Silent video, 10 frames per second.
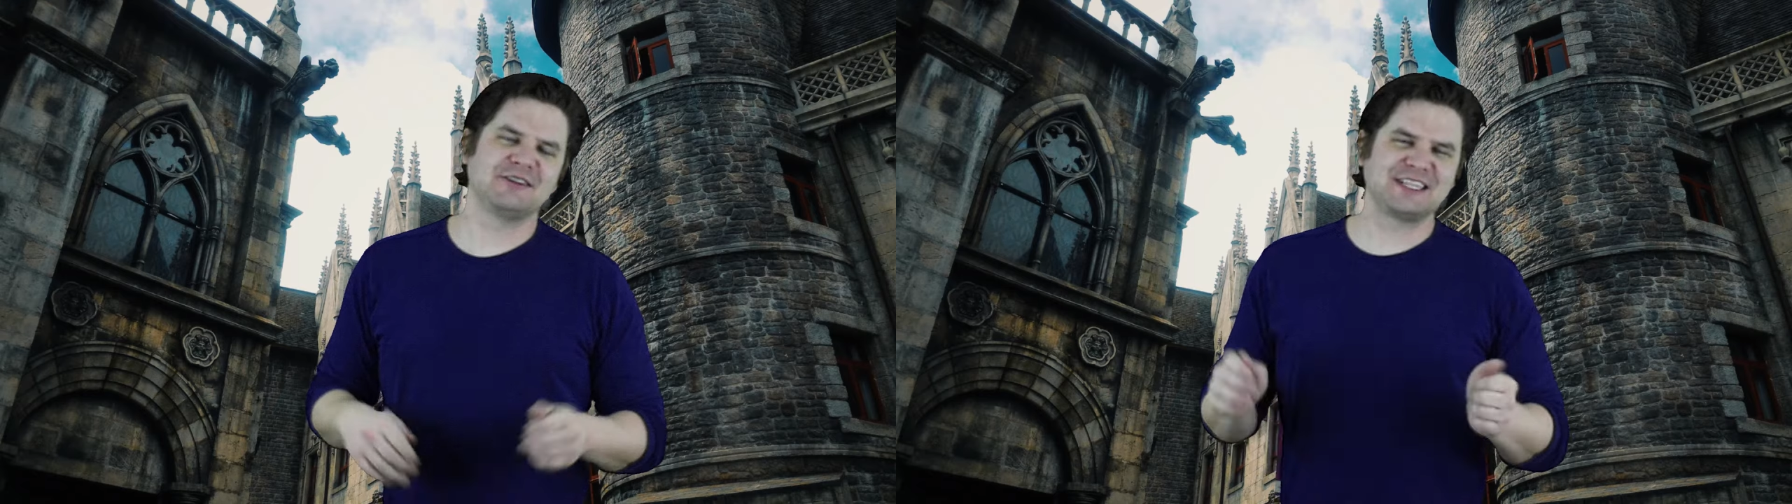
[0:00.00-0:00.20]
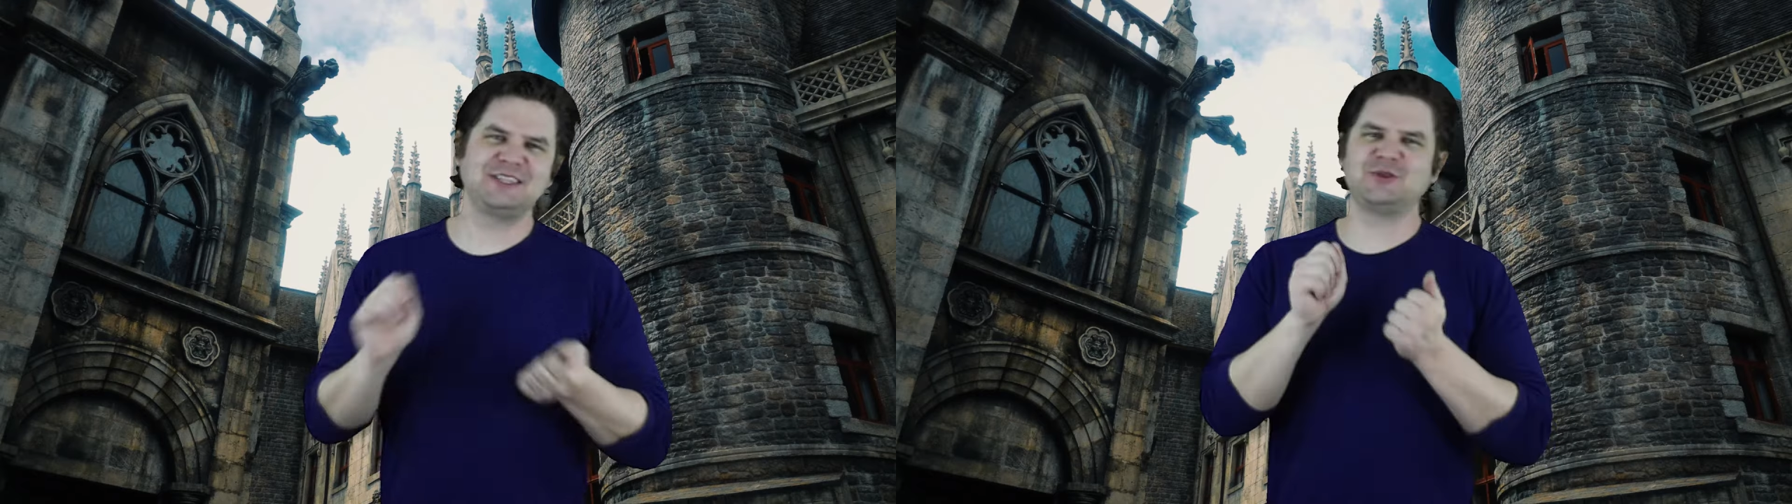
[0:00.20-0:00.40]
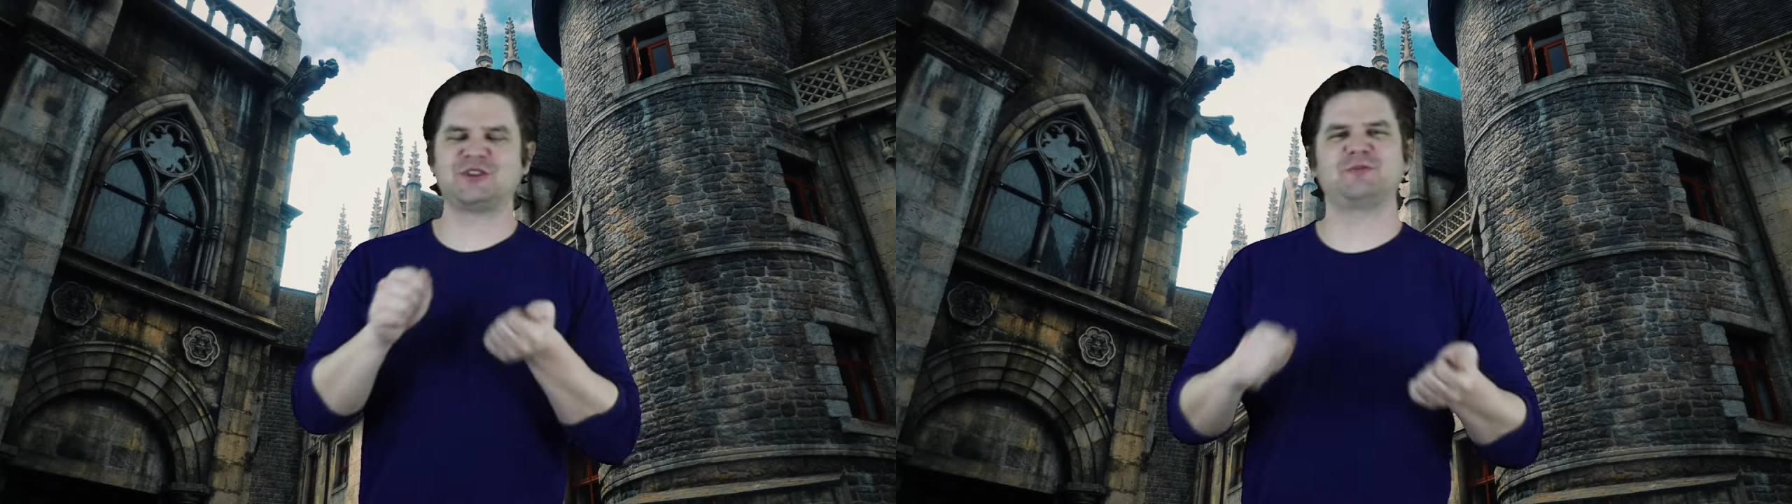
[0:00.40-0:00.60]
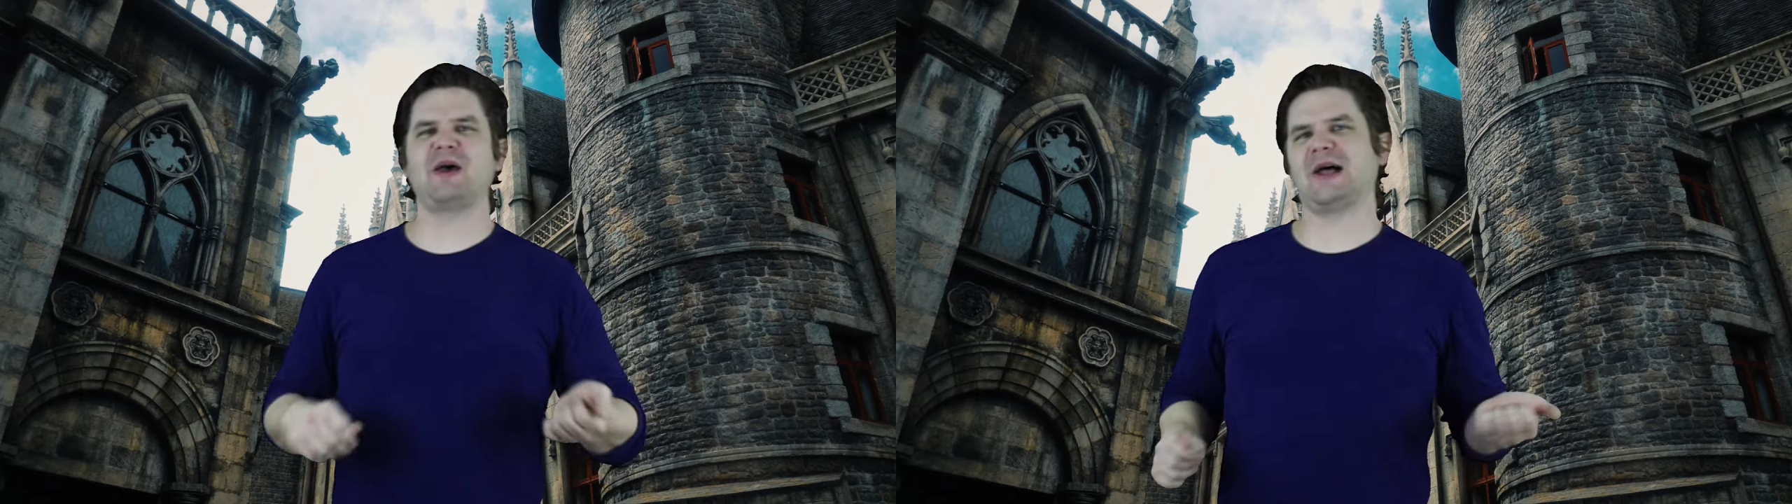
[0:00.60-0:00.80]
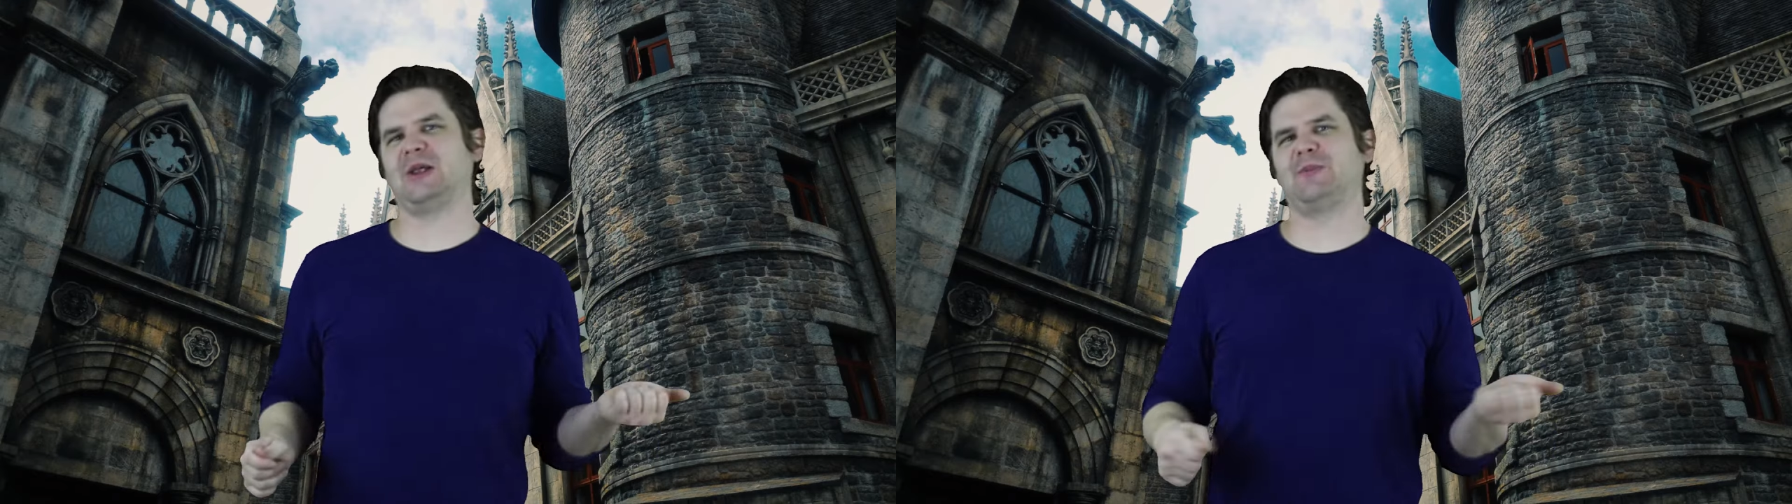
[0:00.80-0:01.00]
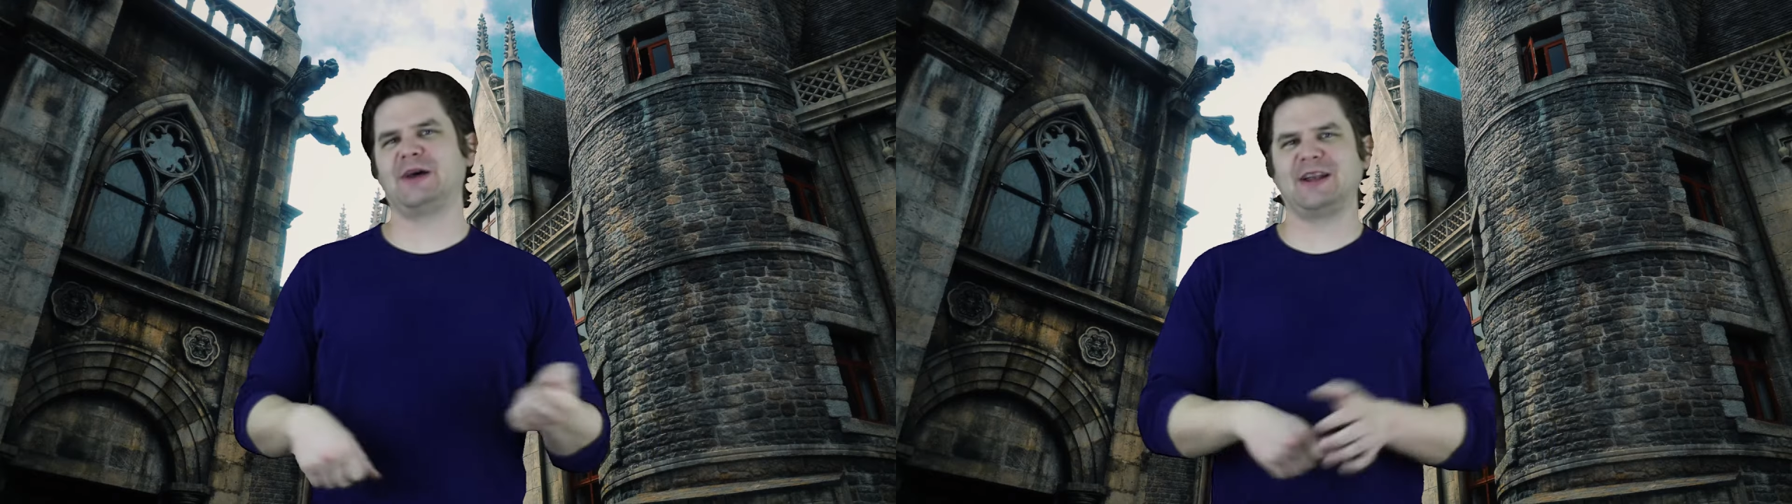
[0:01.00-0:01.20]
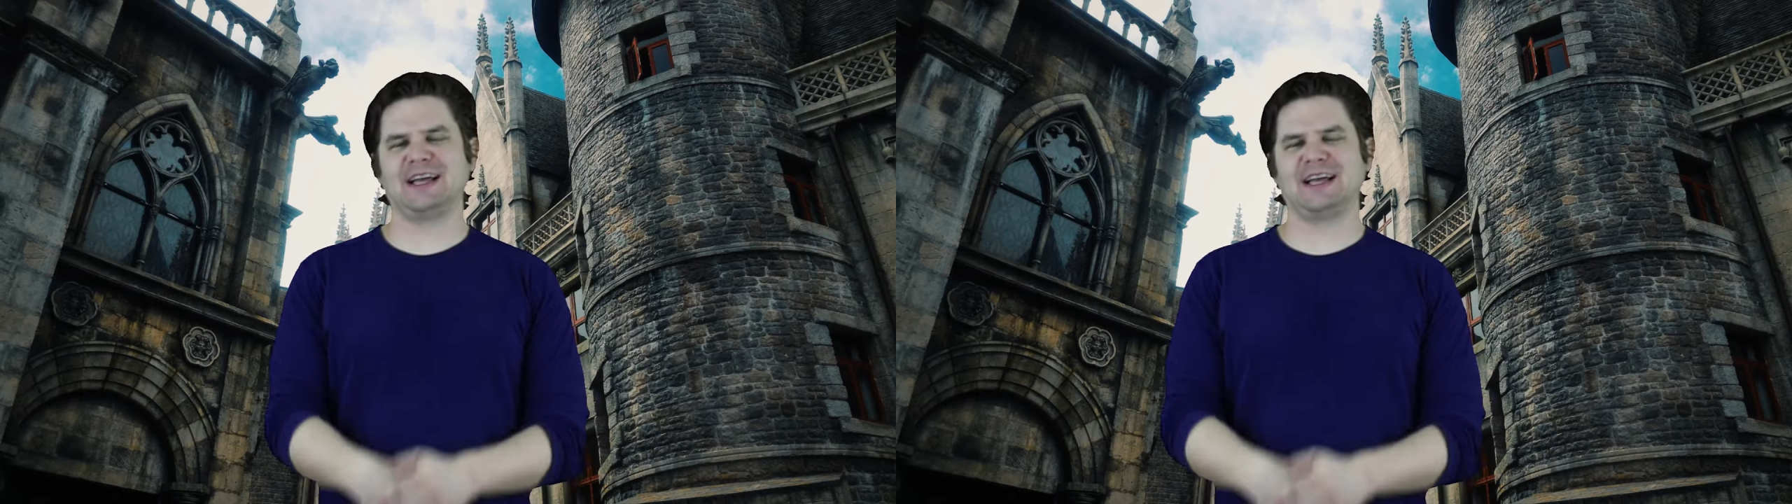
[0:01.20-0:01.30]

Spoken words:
was going to do a spell, but